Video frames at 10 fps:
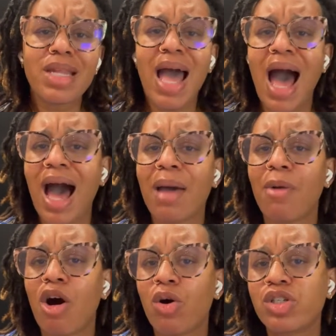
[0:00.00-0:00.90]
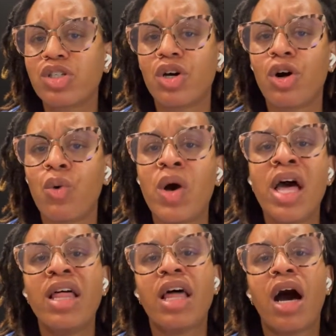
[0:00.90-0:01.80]
I am also
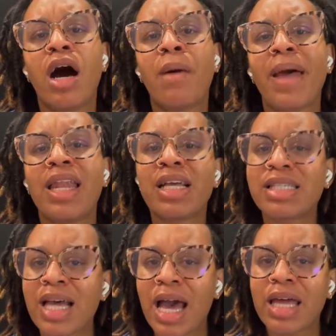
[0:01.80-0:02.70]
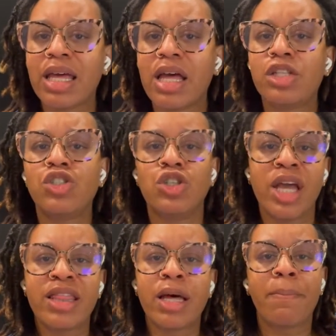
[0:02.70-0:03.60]
an exec
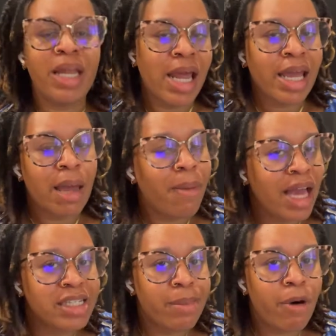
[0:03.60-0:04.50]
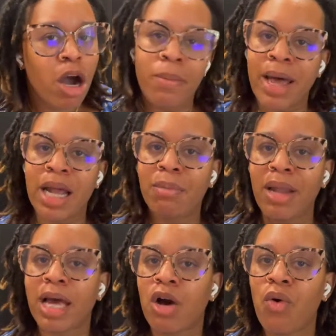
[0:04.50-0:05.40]
in the media and campaigns department at a
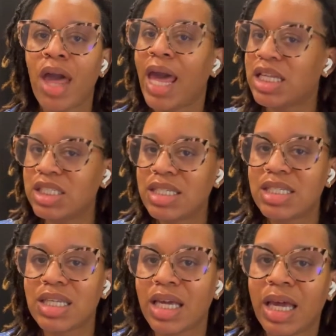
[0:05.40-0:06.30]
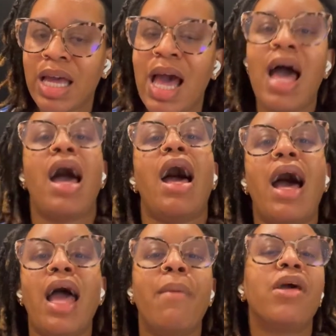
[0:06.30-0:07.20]
Black-owned agency.
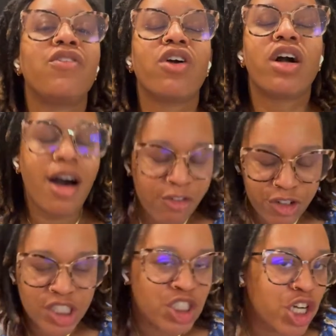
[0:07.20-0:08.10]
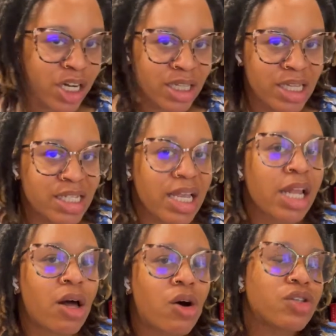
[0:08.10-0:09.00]
I am a recovering journalist
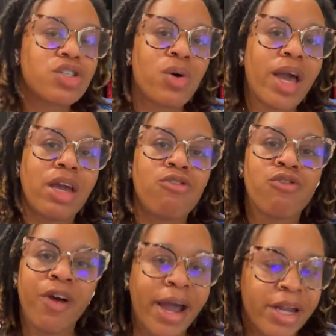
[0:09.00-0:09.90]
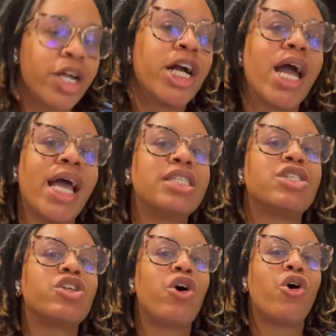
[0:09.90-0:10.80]
and also a writer. And
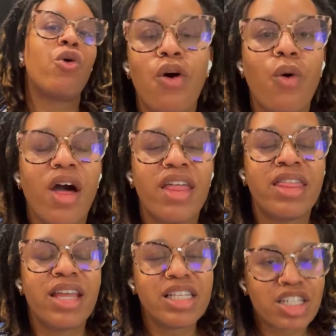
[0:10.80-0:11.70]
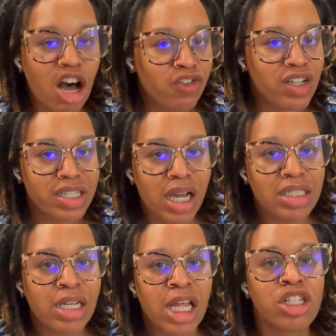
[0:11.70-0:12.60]
so this
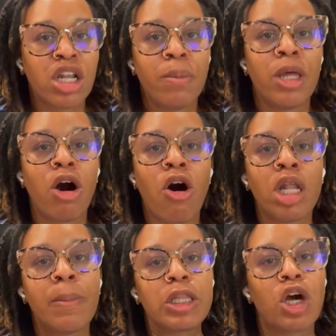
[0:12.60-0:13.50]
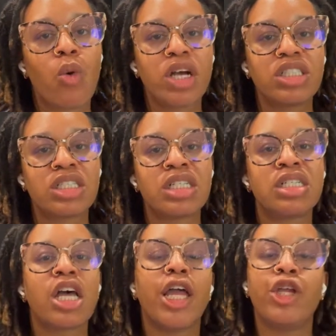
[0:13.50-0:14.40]
conversation is going to be all about the
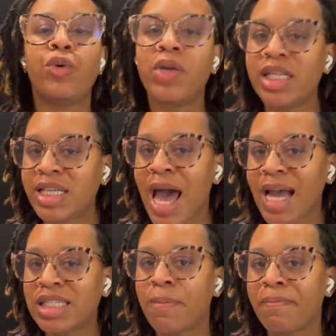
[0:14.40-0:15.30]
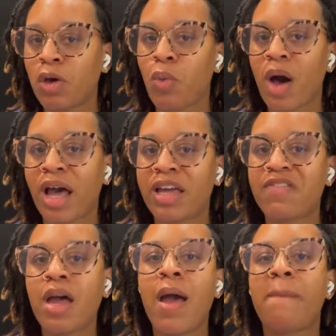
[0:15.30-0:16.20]
questions you need to ask a midwife
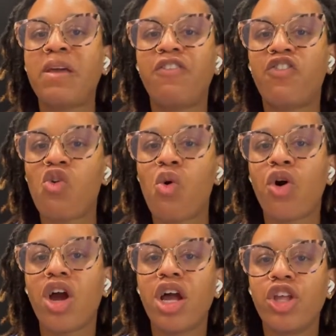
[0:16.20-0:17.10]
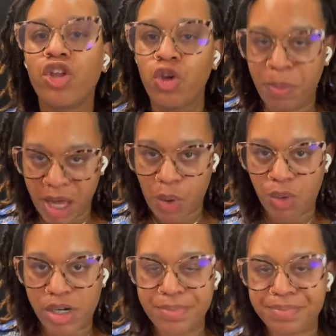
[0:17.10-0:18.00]
before you pick
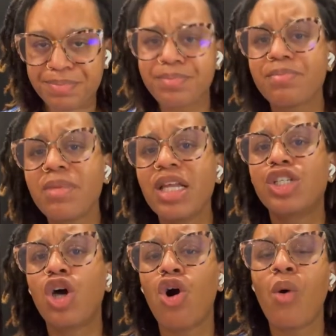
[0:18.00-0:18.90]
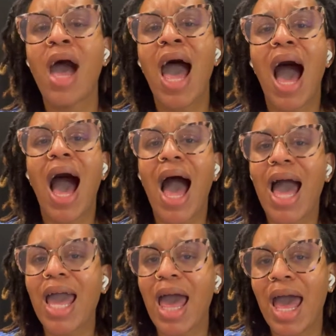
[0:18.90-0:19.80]
one. So
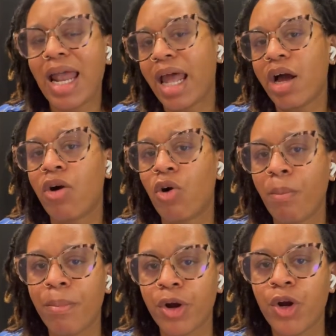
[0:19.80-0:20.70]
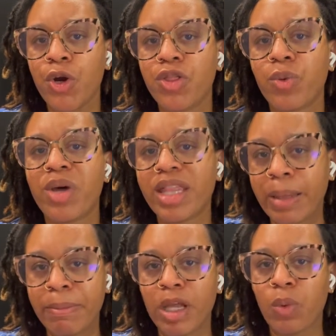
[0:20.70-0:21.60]
I had a home birth with a
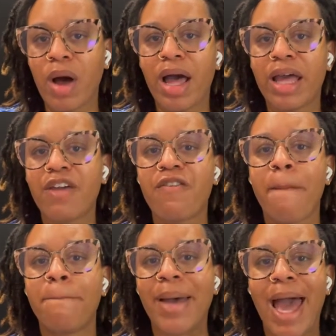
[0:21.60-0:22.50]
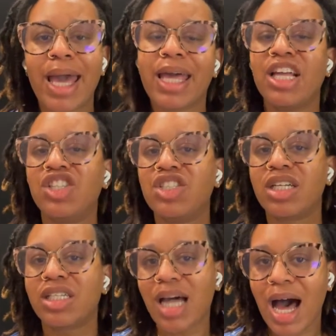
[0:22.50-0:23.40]
midwife back in
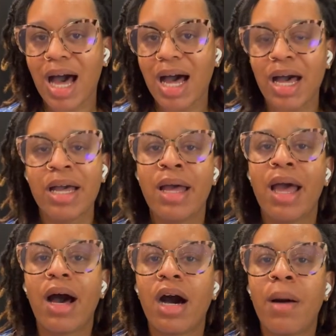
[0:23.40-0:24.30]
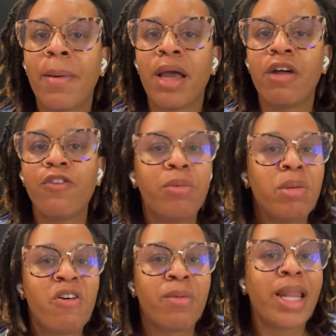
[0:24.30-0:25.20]
July, and a few
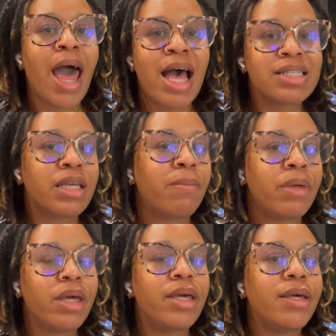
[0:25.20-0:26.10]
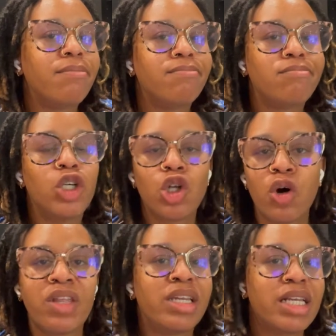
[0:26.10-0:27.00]
people have been asking me,
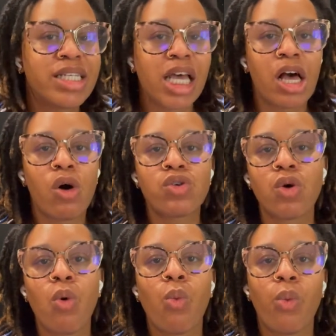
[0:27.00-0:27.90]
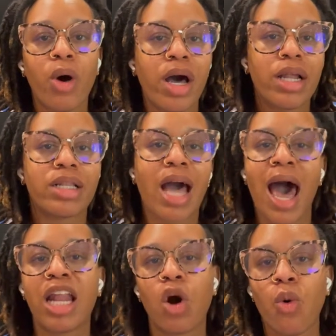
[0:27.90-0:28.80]
the details on what
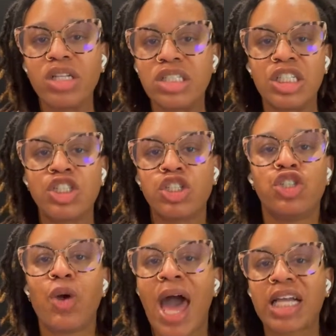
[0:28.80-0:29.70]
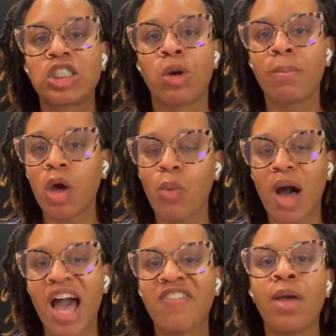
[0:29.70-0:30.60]
kind of questions should you ask your
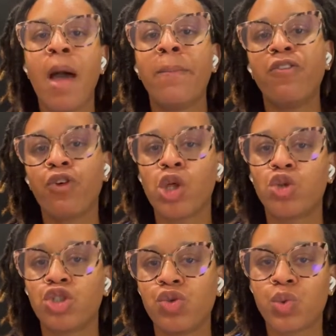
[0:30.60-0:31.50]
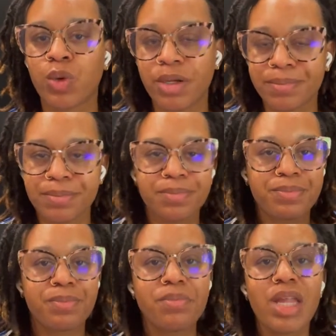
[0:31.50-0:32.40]
midwife before you choose one.
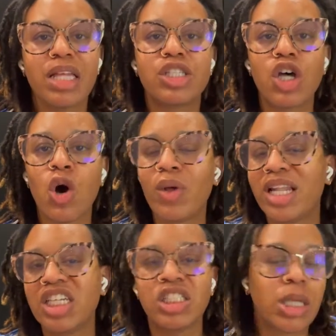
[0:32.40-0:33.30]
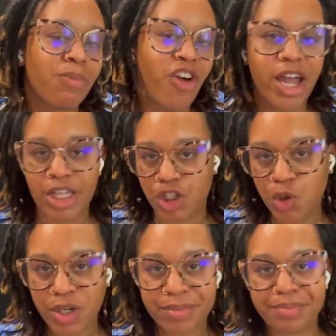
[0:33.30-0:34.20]
So let's jump right into it.